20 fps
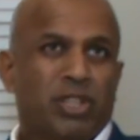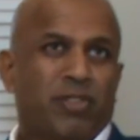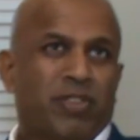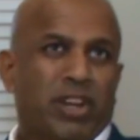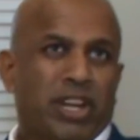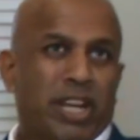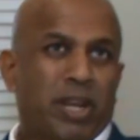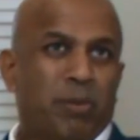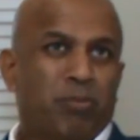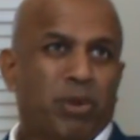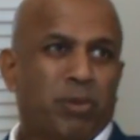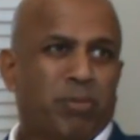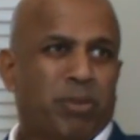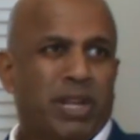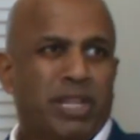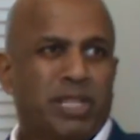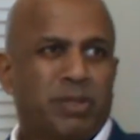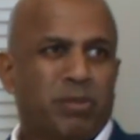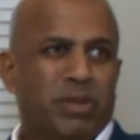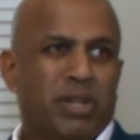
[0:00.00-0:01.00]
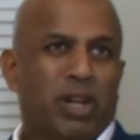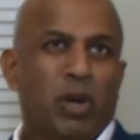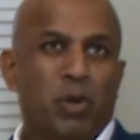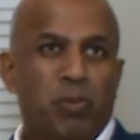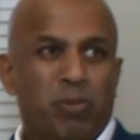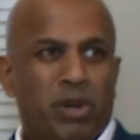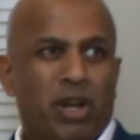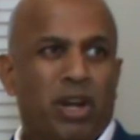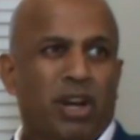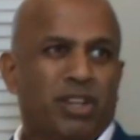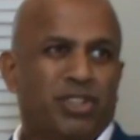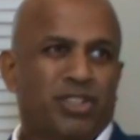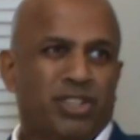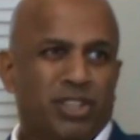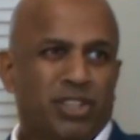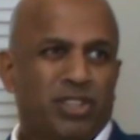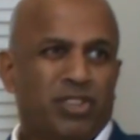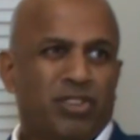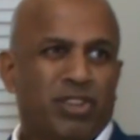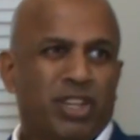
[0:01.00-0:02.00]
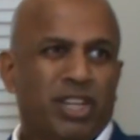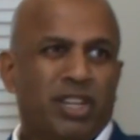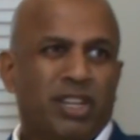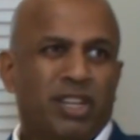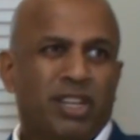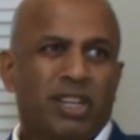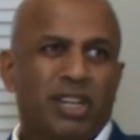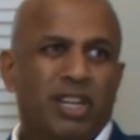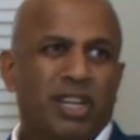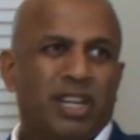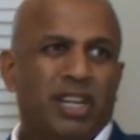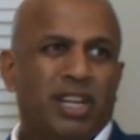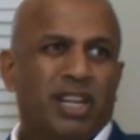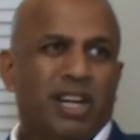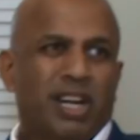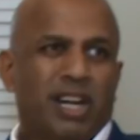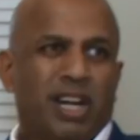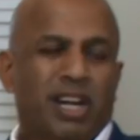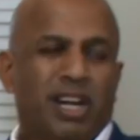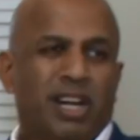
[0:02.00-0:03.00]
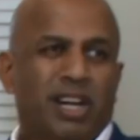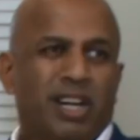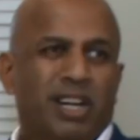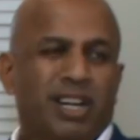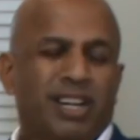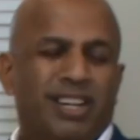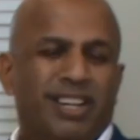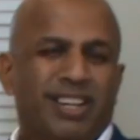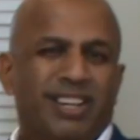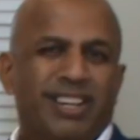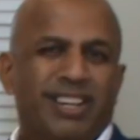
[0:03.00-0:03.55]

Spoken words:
I've had a hip replacement, open heart surgery. I